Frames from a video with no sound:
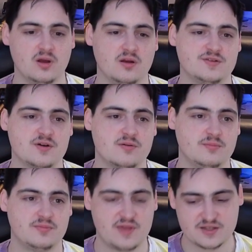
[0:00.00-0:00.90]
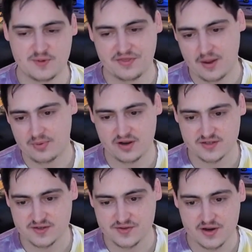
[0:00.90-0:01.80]
So that's my thought
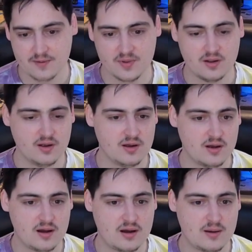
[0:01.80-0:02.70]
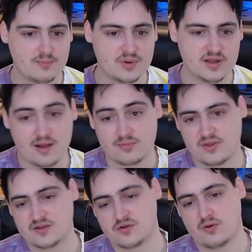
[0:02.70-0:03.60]
process there. But yeah,
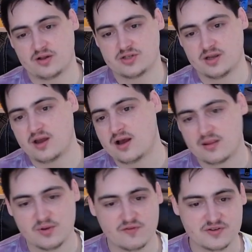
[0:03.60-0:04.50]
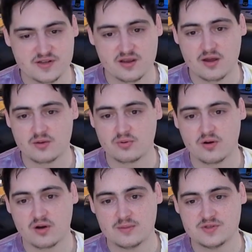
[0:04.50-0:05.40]
thanks for watching. Let me know if there's any other
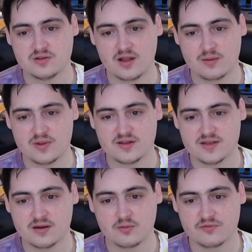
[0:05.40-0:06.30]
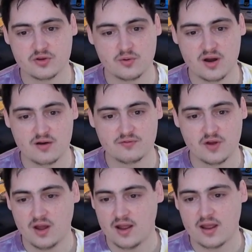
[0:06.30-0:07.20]
programs you'd like me to take a review of,
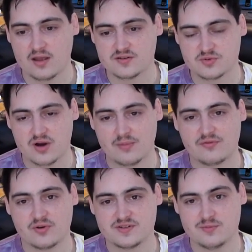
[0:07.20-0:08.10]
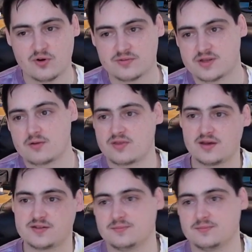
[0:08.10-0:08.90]
and subscribe if you want to see more. So thanks.